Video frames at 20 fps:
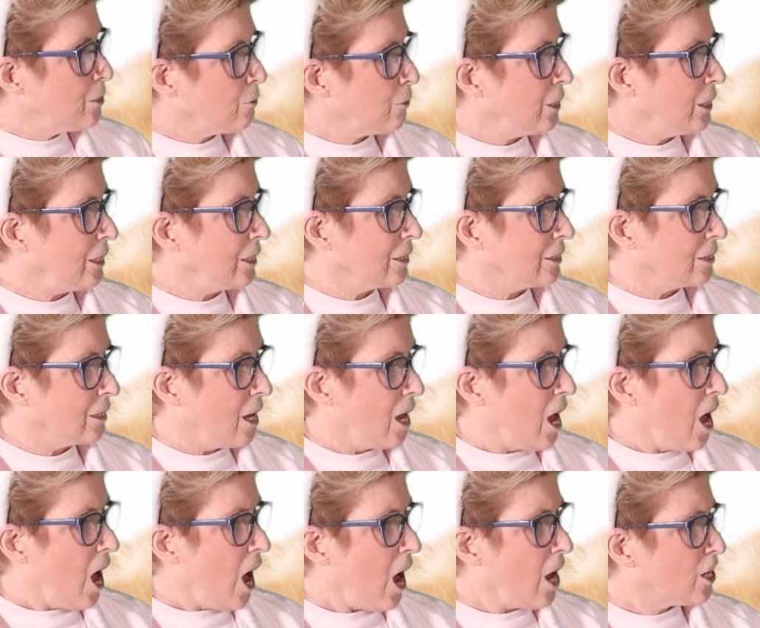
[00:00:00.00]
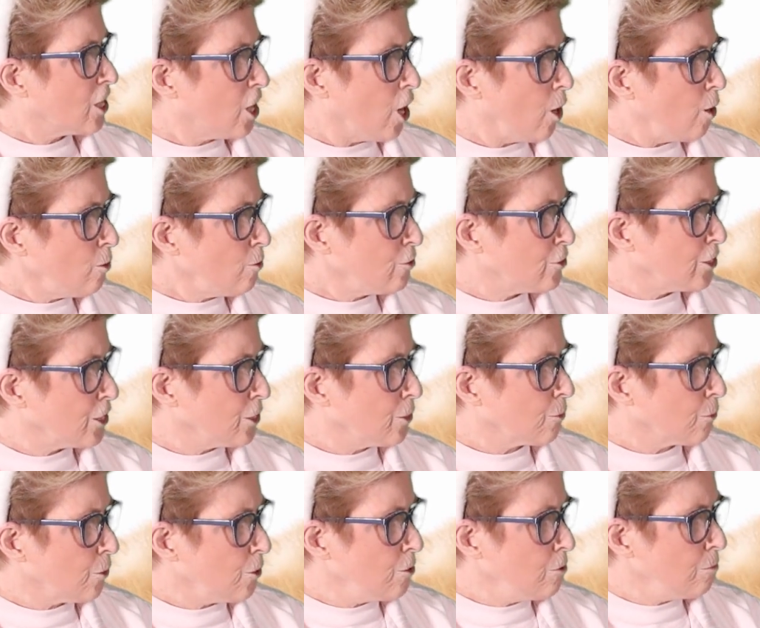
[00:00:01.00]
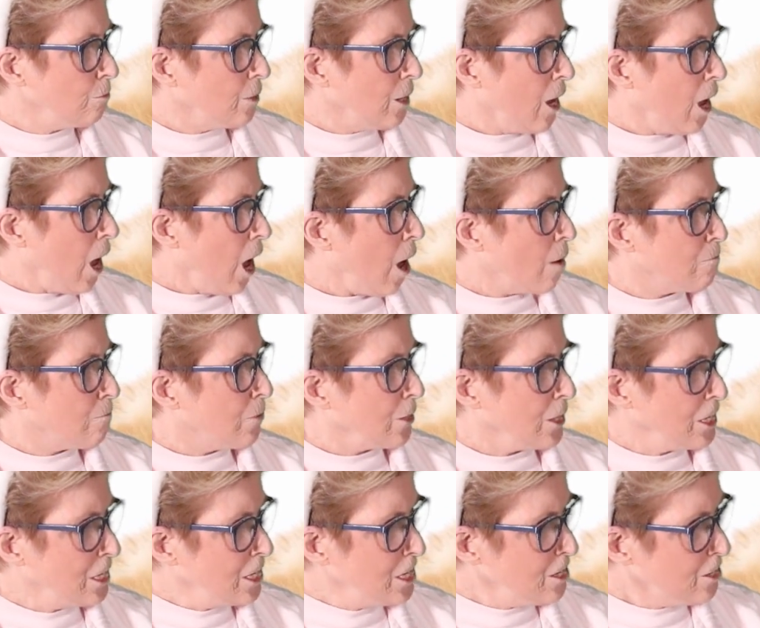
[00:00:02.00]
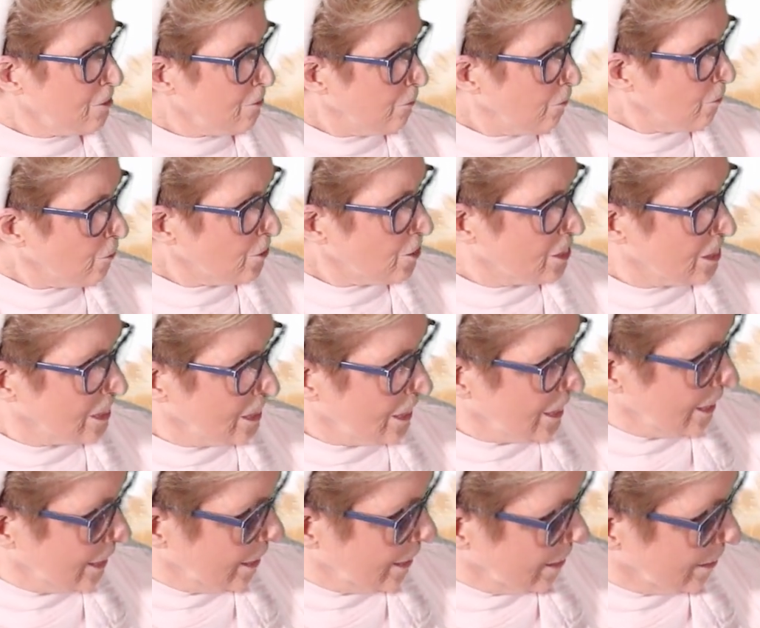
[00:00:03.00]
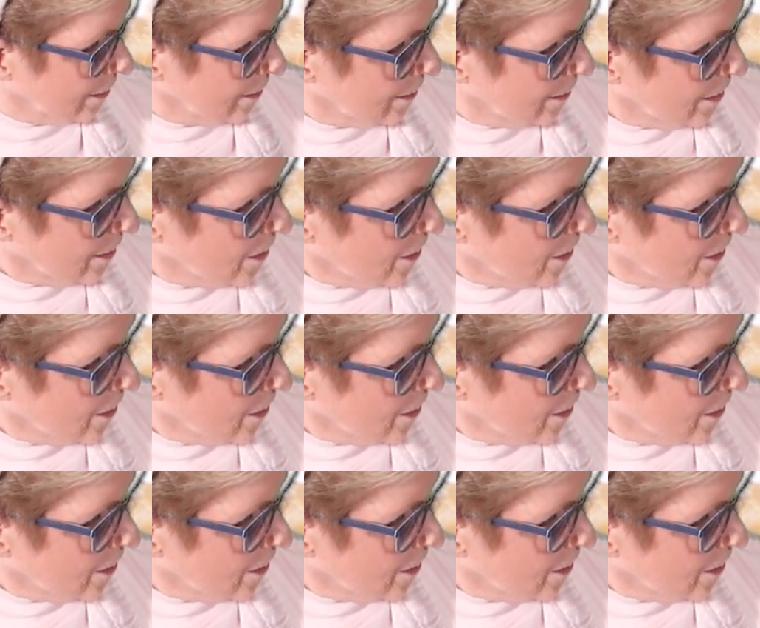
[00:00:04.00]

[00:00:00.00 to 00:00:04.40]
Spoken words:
grin, a cozy group, a peaceful scene.